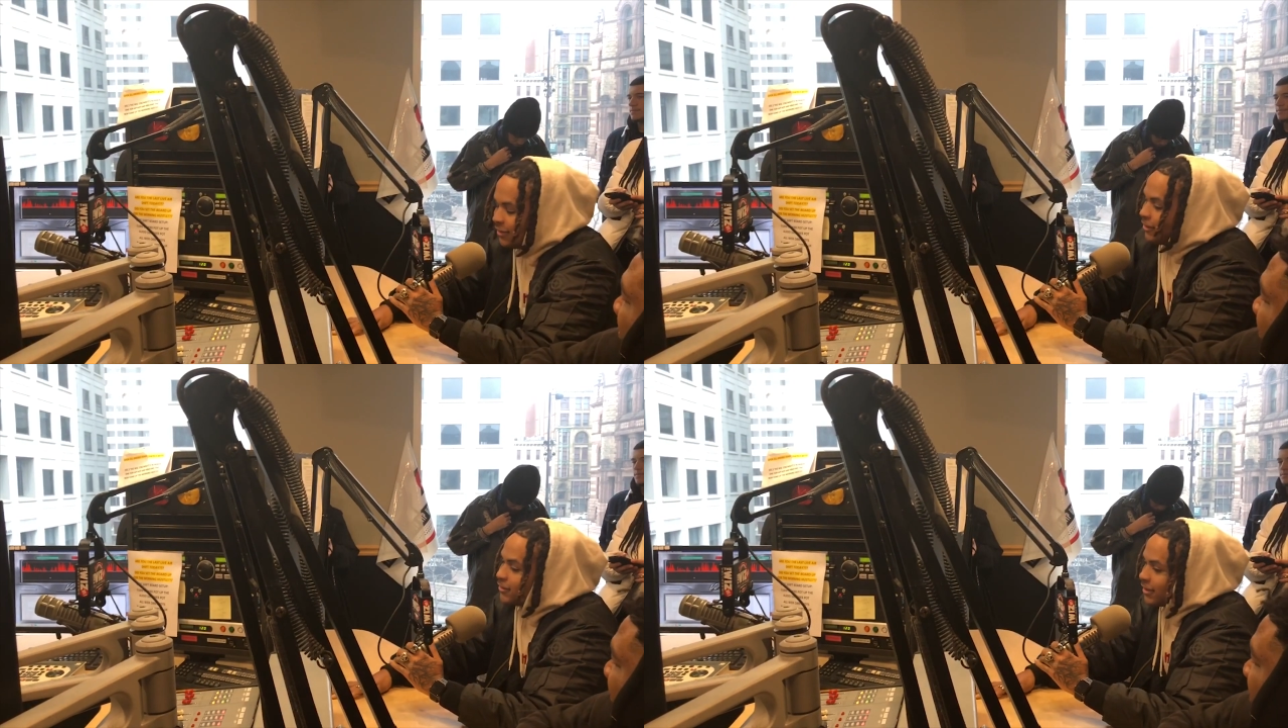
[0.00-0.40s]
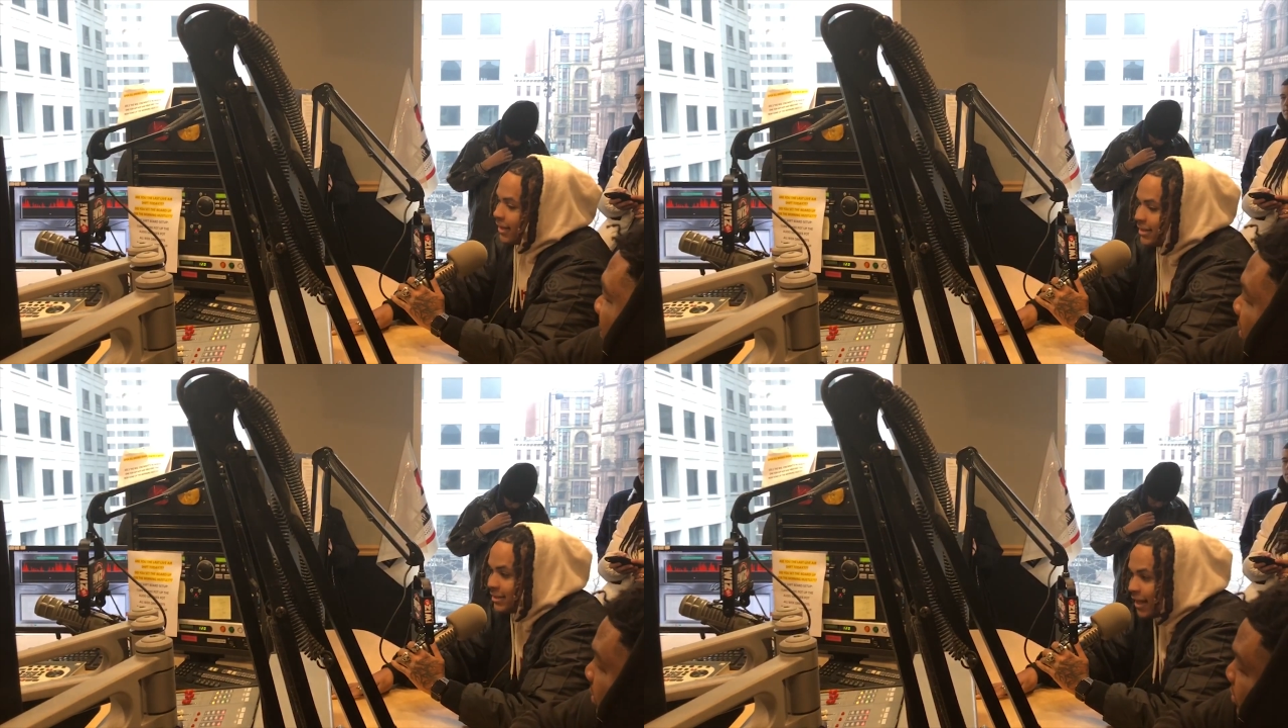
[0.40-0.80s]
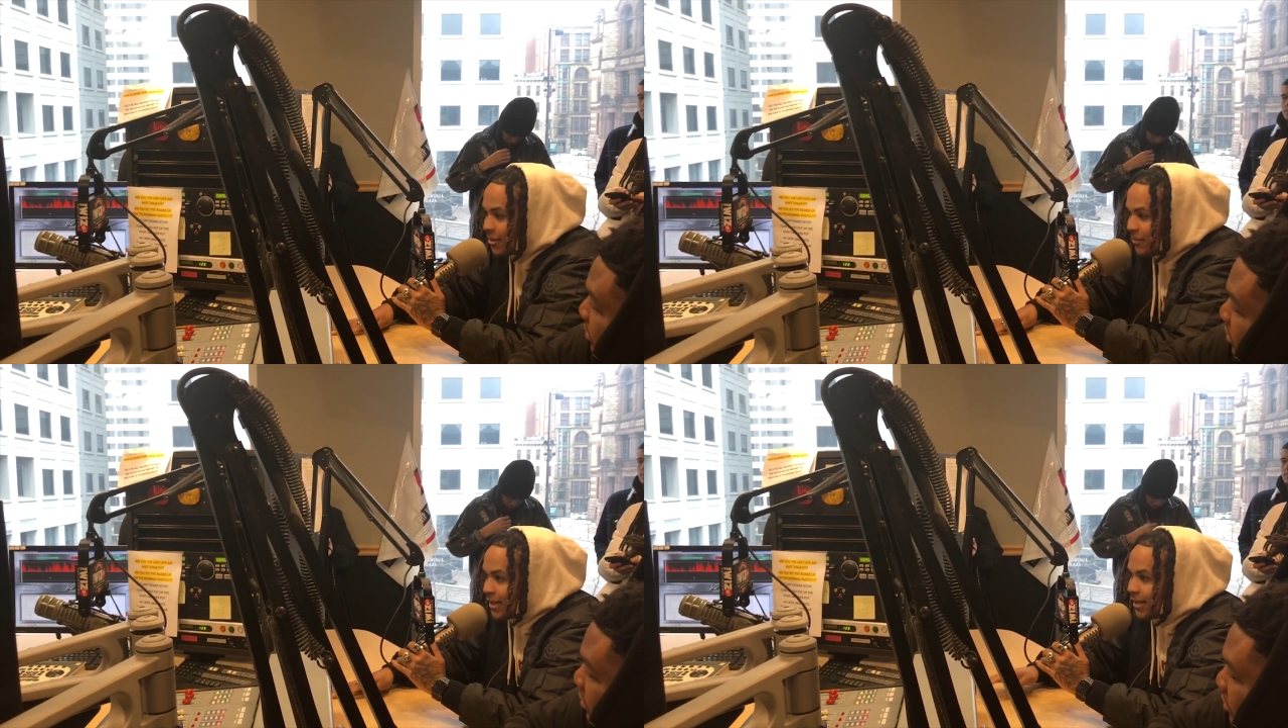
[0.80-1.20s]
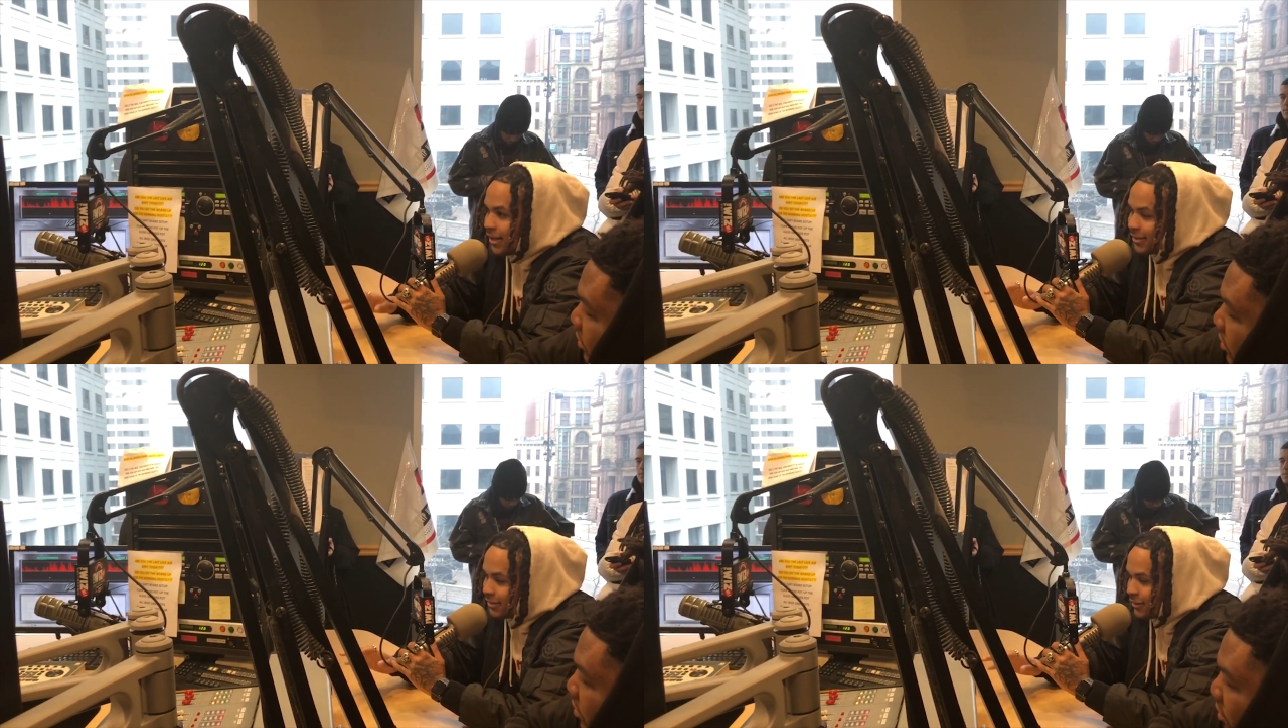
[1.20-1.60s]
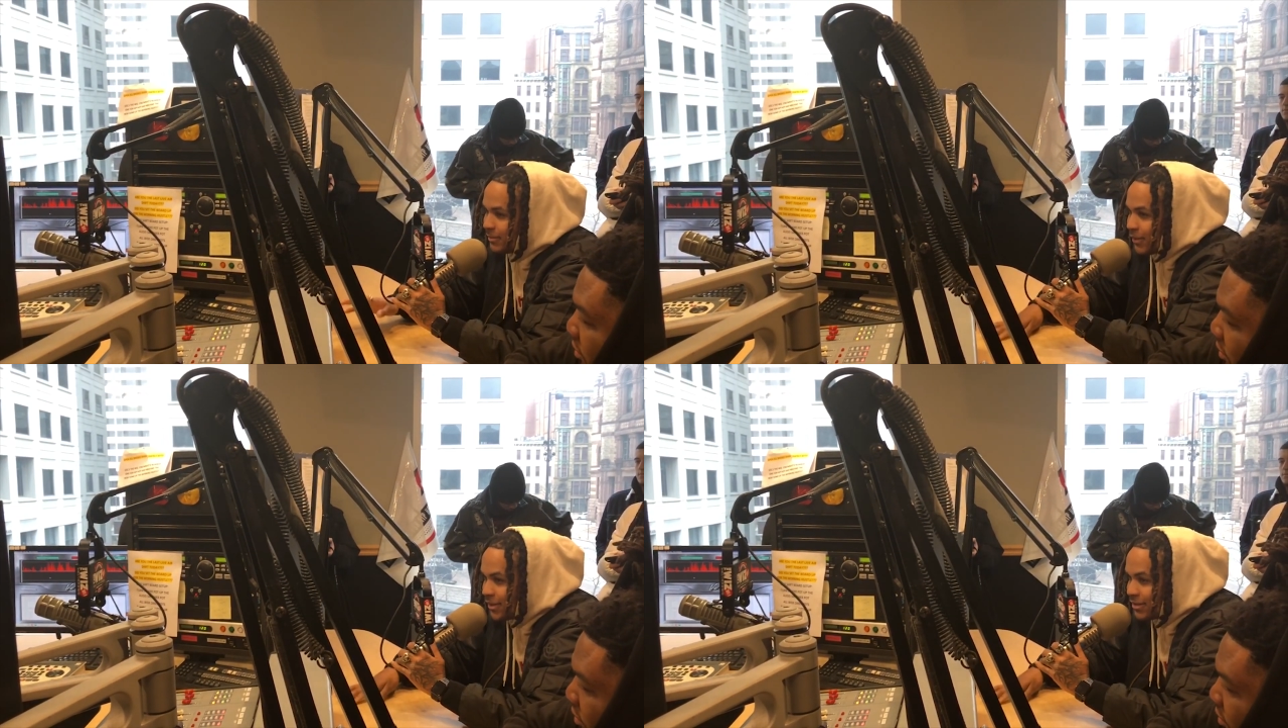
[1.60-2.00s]
those connections I done made and
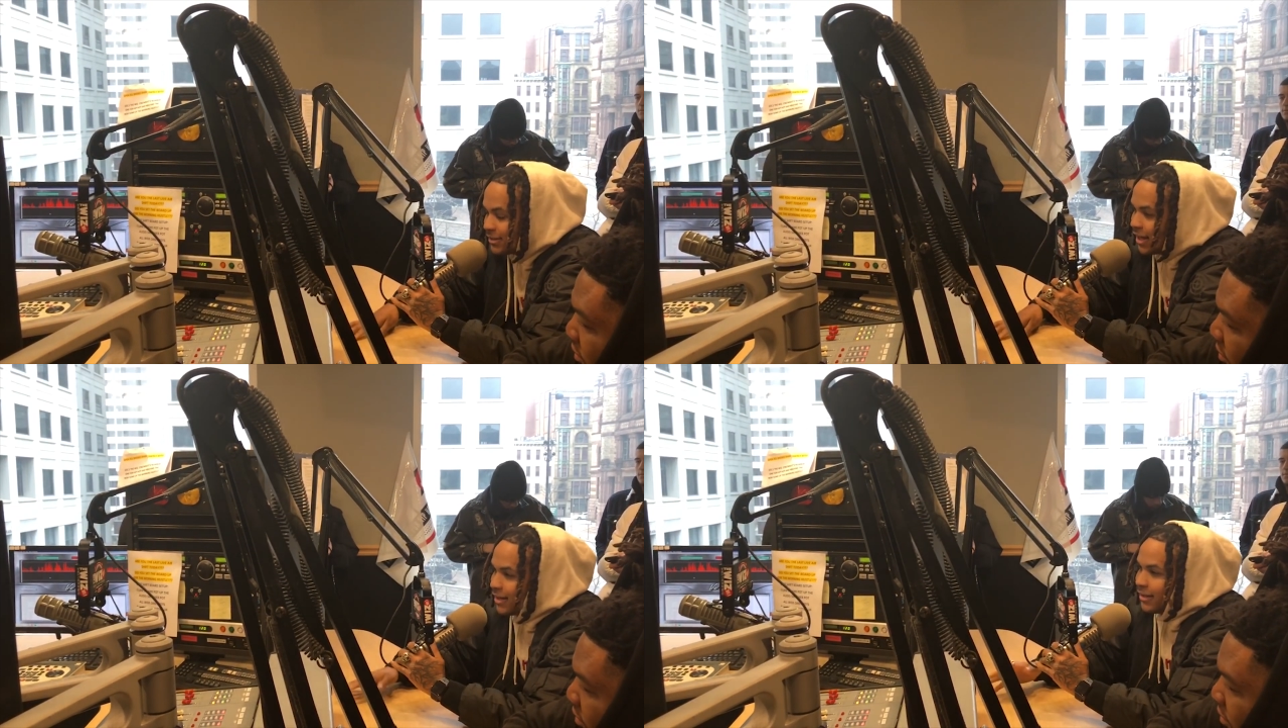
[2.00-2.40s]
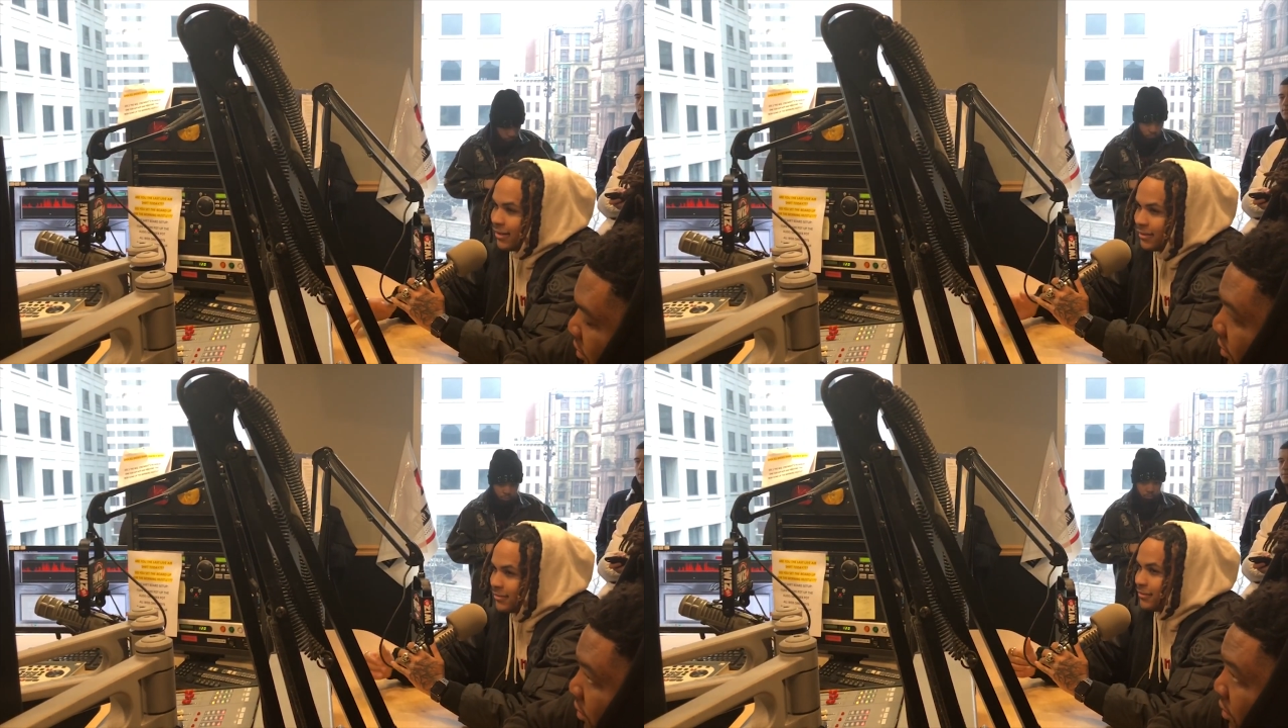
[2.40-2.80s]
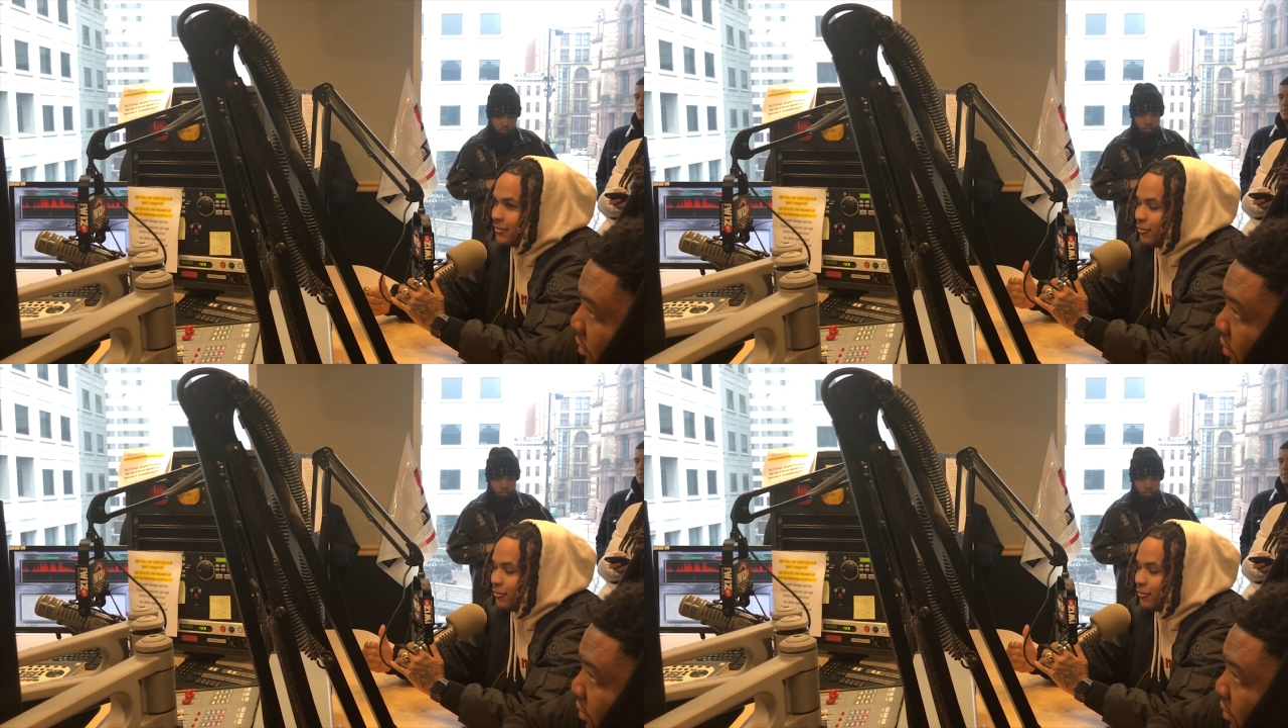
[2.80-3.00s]
experiences I done learned